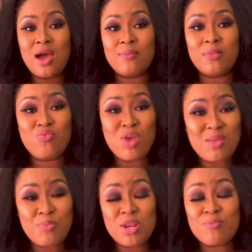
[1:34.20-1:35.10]
really
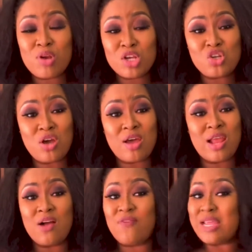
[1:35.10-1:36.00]
putting pressure on
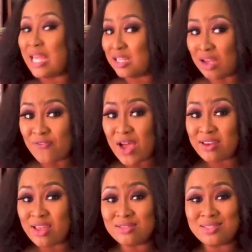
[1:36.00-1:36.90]
our
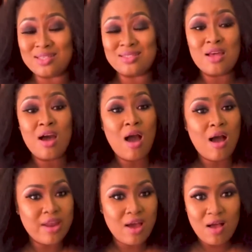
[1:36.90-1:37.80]
finances,
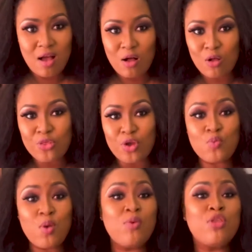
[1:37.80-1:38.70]
on our health, and
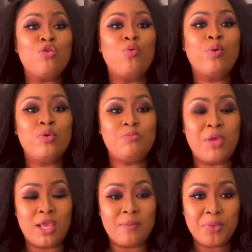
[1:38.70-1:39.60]
where we thought we would
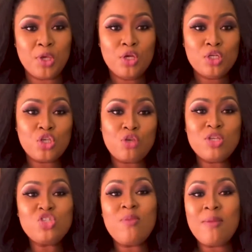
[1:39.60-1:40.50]
be. So you
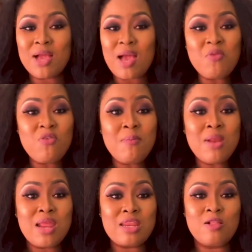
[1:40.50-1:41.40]
must remember, coming from a
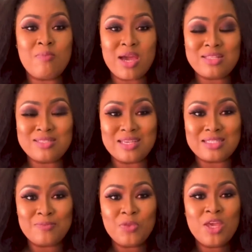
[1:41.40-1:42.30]
millennial mindset,
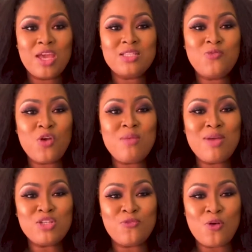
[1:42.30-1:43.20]
it's very
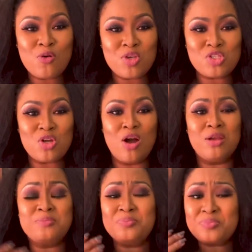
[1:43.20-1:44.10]
much focused
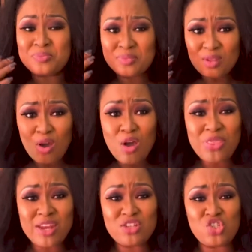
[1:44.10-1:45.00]
on
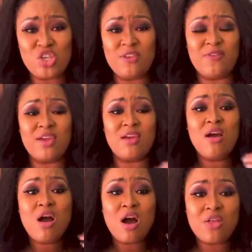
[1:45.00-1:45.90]
that achieving,
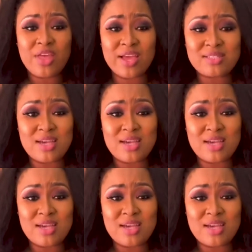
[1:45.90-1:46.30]
on that